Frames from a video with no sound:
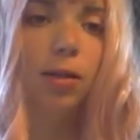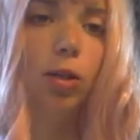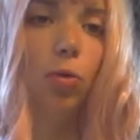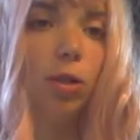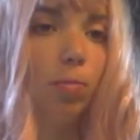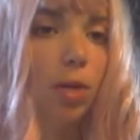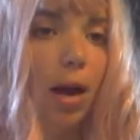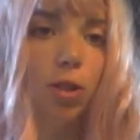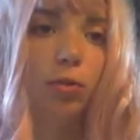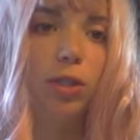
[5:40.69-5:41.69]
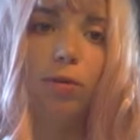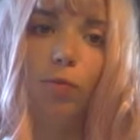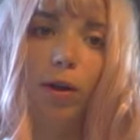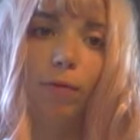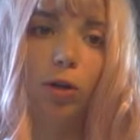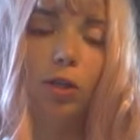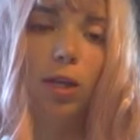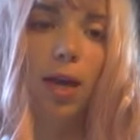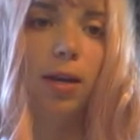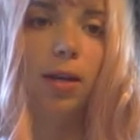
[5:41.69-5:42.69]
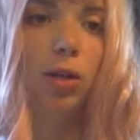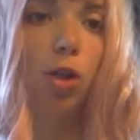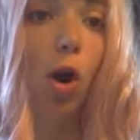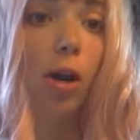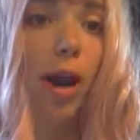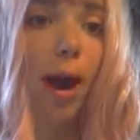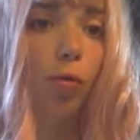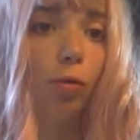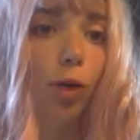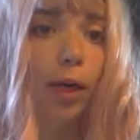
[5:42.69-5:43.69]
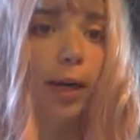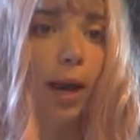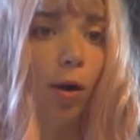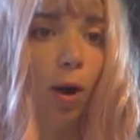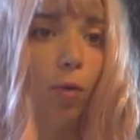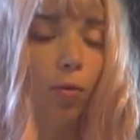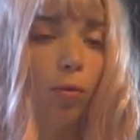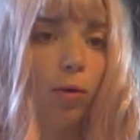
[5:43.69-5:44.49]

So sometimes you'll see rivers that started out really narrow,